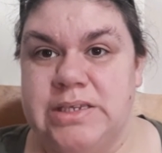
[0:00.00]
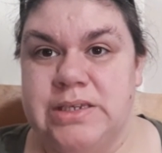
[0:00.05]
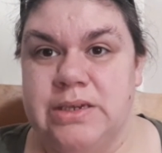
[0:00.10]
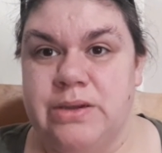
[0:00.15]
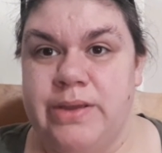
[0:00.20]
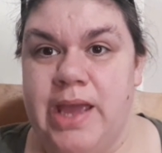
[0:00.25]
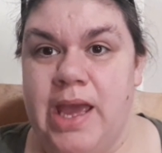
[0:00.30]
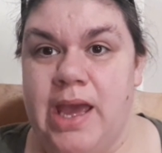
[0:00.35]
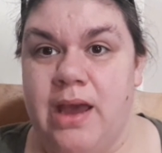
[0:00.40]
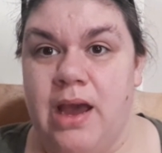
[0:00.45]

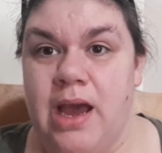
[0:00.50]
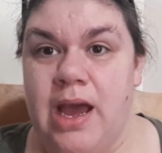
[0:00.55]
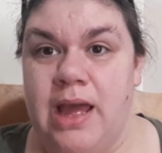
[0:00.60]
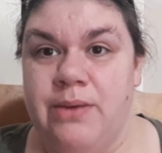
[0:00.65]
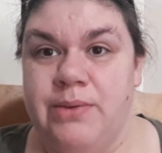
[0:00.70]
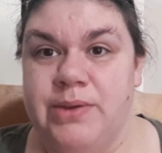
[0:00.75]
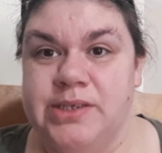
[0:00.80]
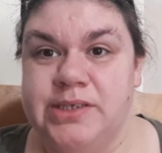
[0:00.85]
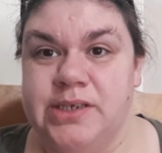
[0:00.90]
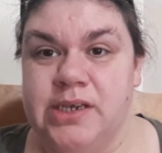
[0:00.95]
So yeah,
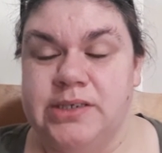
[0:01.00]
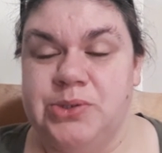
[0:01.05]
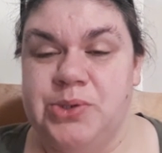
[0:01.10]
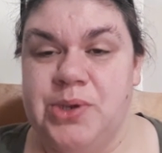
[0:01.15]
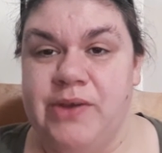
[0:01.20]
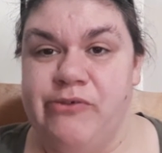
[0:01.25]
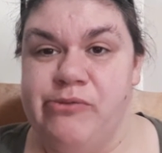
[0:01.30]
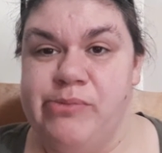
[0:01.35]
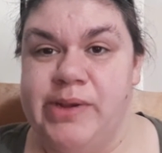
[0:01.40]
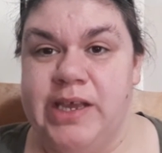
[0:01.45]
I will talk
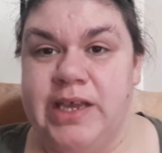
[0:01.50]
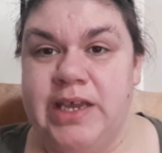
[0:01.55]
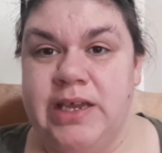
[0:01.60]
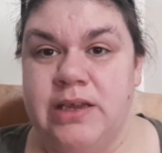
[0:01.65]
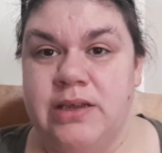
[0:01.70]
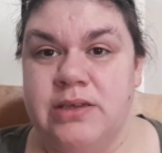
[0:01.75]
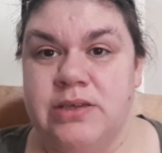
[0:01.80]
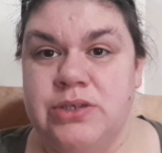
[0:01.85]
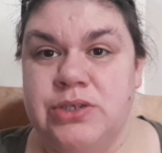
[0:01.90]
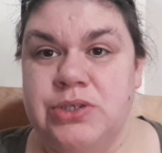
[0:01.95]
to
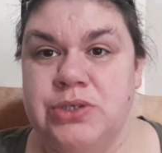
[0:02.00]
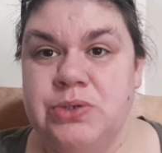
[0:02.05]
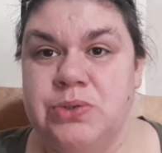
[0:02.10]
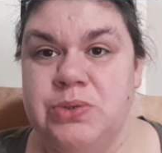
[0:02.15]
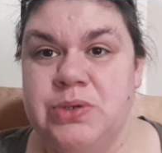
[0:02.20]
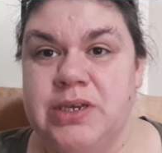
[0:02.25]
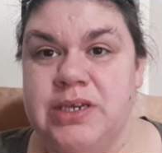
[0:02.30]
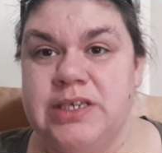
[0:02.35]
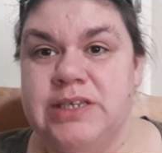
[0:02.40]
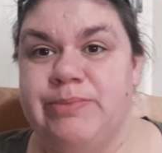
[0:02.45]
everybody
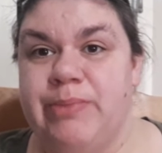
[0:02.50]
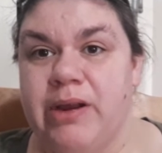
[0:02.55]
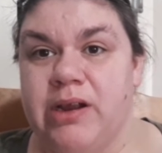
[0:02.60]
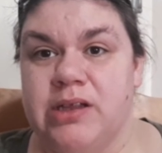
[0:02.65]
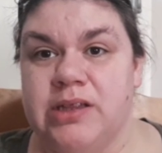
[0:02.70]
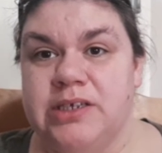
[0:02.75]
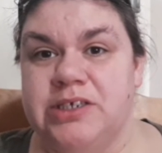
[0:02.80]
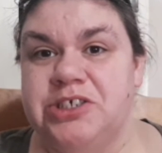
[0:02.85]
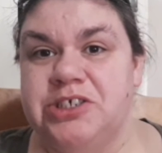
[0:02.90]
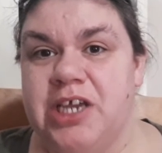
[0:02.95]
soon.
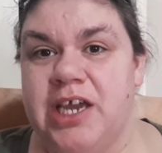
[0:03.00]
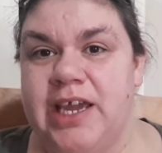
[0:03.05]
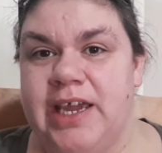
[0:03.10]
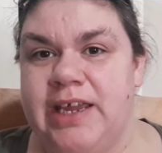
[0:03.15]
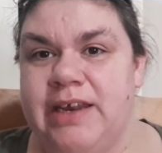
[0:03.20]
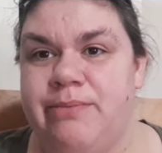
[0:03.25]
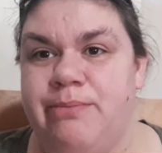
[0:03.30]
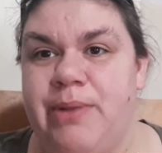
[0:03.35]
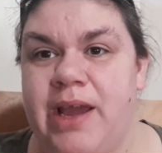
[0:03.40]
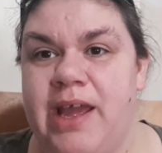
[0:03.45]
Sparkle and
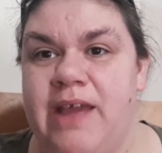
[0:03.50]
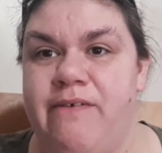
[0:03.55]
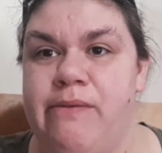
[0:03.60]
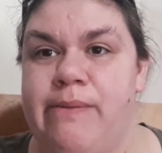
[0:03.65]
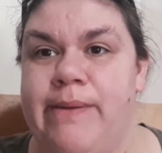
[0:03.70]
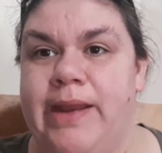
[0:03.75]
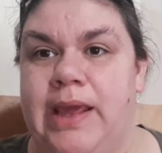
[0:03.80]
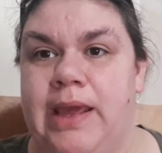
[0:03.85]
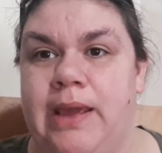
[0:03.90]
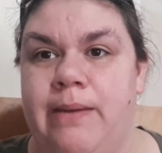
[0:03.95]
shine. Bye,
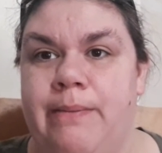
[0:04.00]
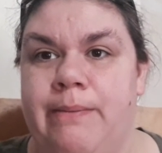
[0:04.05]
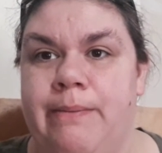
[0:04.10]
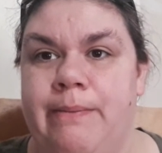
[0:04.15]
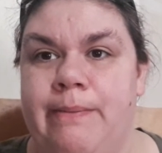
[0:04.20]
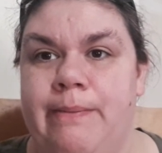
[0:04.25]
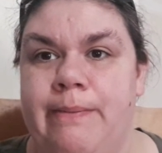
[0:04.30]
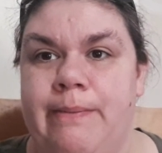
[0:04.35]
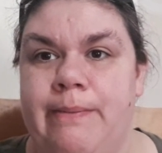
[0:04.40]
everybody.